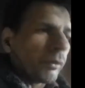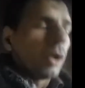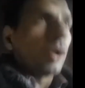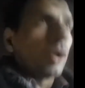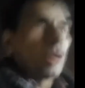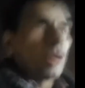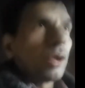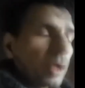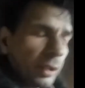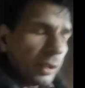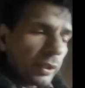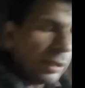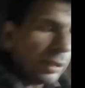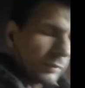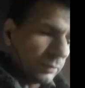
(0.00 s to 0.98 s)
or
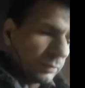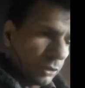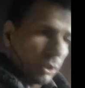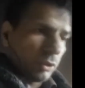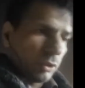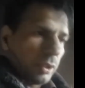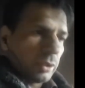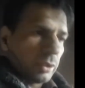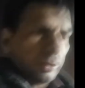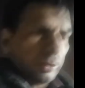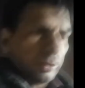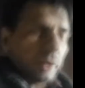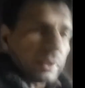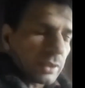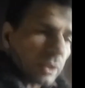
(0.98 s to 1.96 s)
ordinary doctors
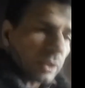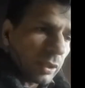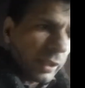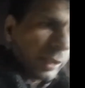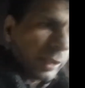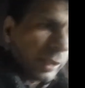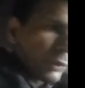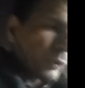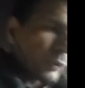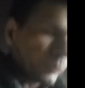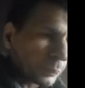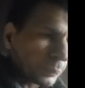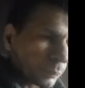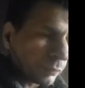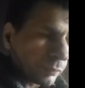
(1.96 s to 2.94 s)
with lesser
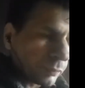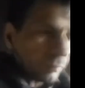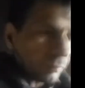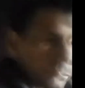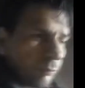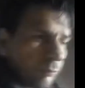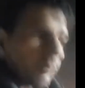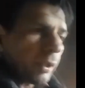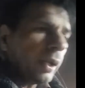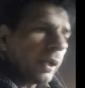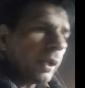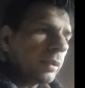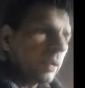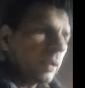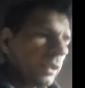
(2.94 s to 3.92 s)
IQ
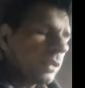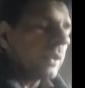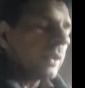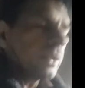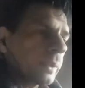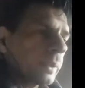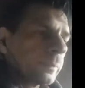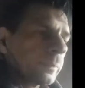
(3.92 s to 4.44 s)
like these ones